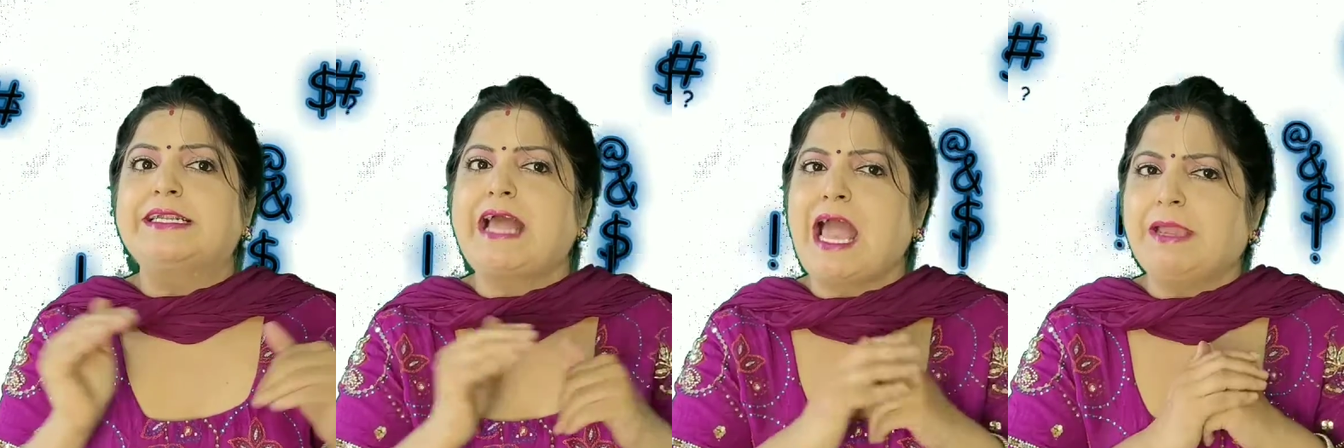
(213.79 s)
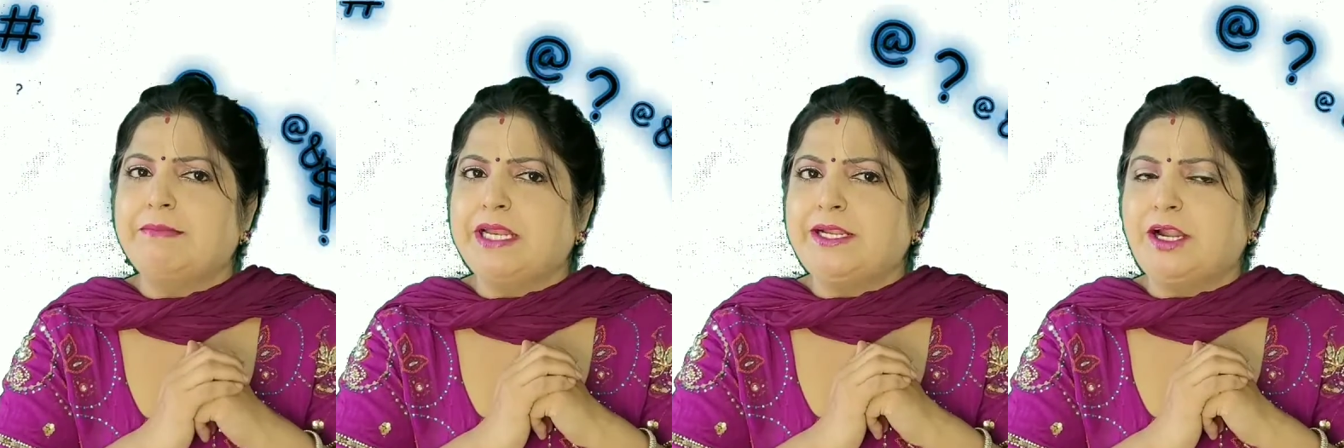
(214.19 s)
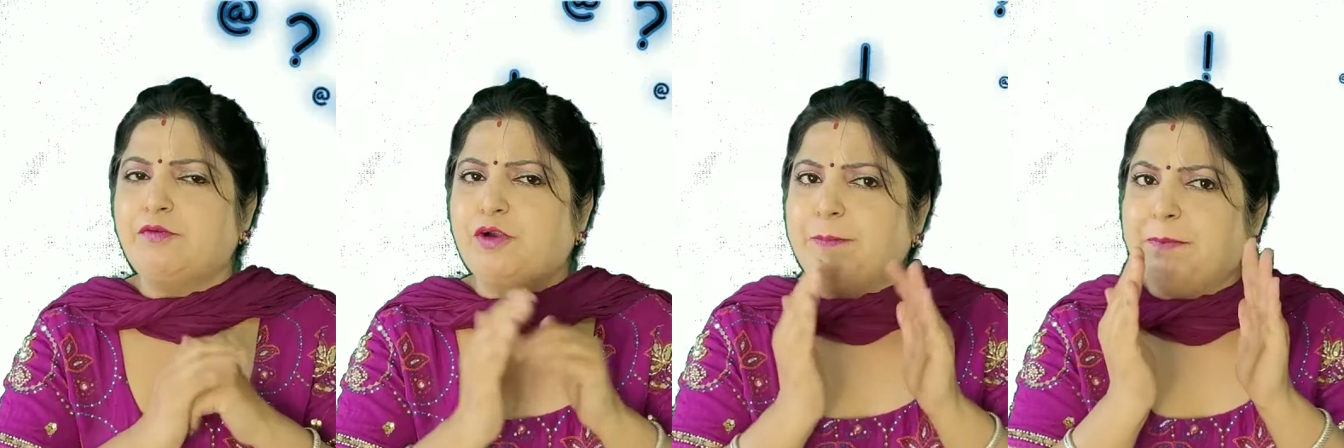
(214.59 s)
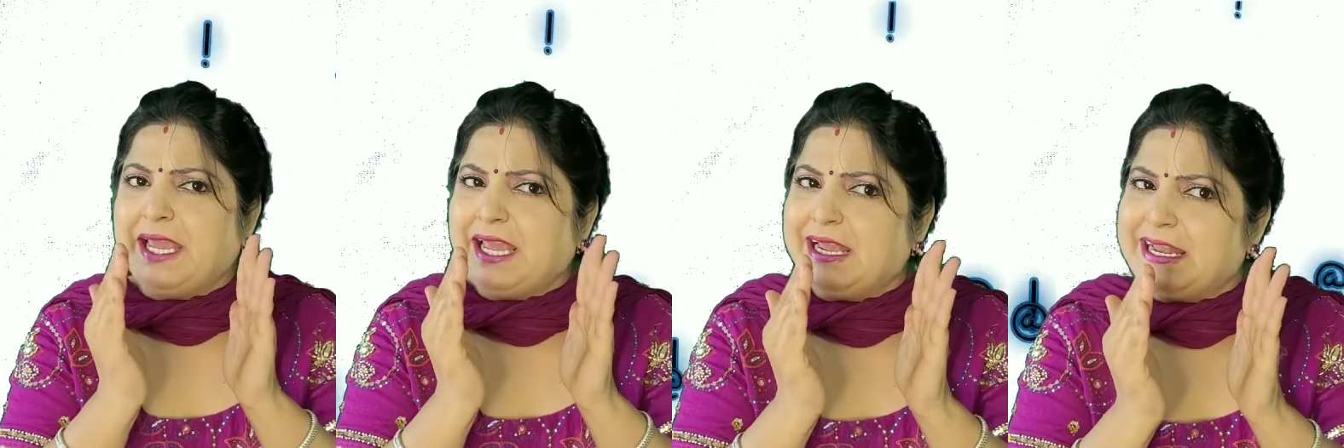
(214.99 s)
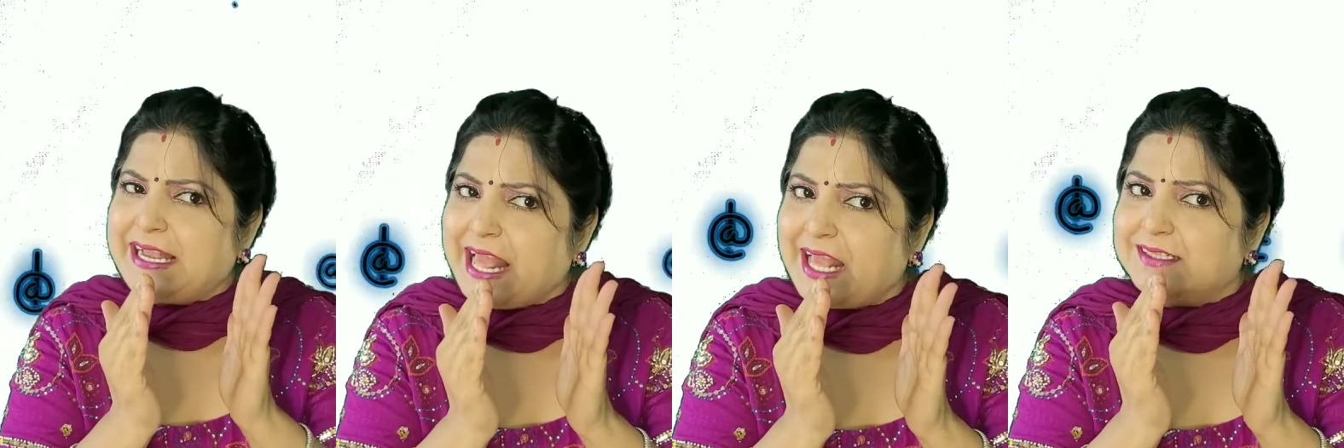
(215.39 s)
time needed would be
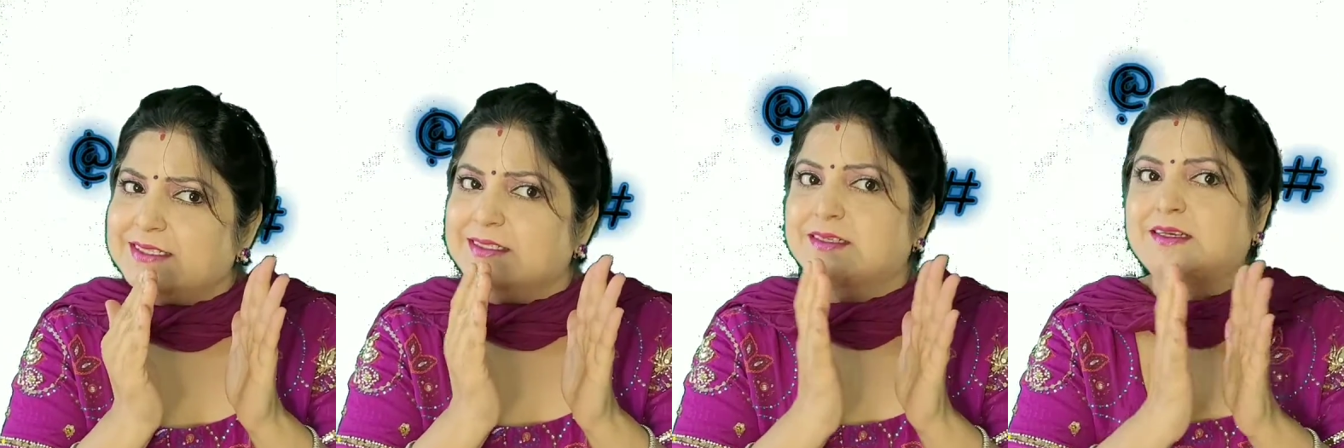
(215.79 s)
less.